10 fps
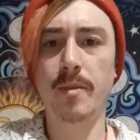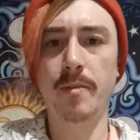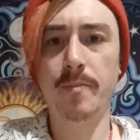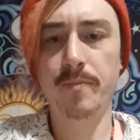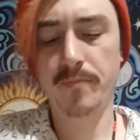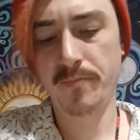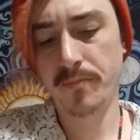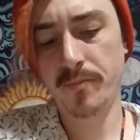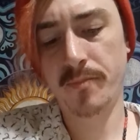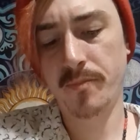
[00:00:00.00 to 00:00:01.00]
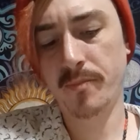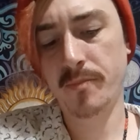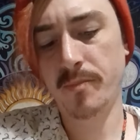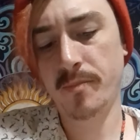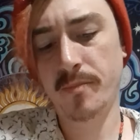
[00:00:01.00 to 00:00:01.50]

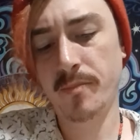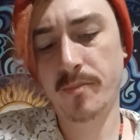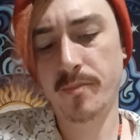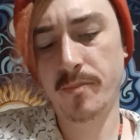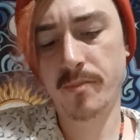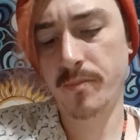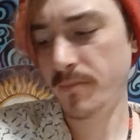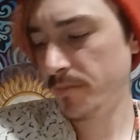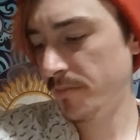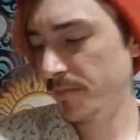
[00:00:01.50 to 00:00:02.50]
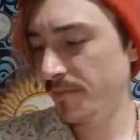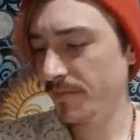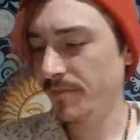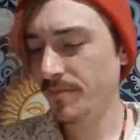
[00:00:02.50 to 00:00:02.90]
[no speech]